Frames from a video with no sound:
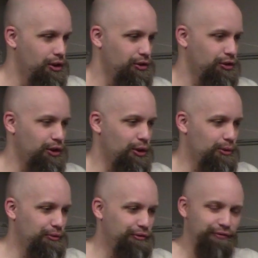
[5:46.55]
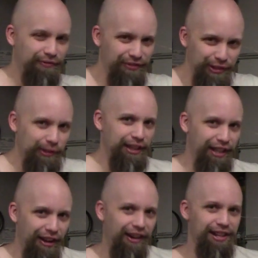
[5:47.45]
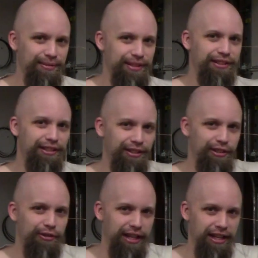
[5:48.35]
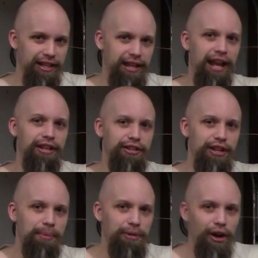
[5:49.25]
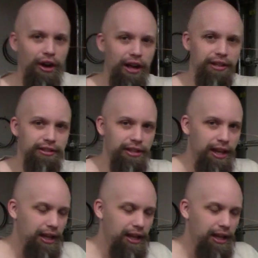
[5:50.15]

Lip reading: So, doing the cons was a little tricky. And some cons,